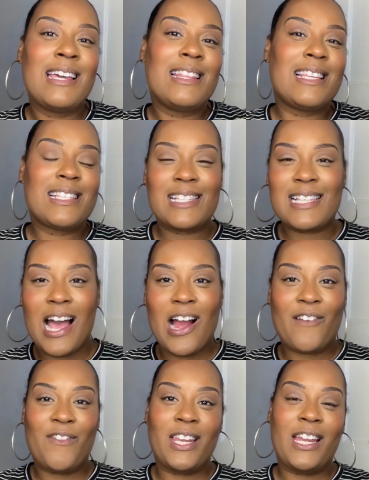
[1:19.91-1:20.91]
this
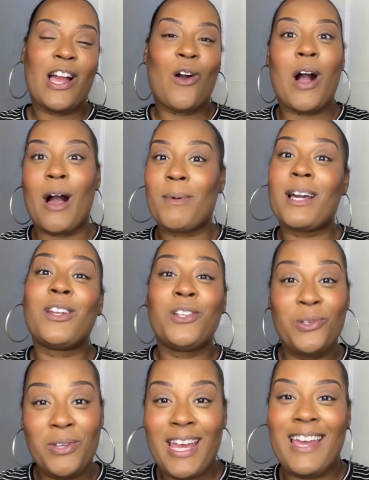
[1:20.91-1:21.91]
entire video, I'm gonna
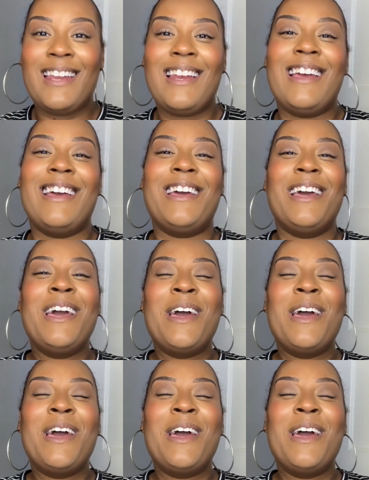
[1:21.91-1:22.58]
do that.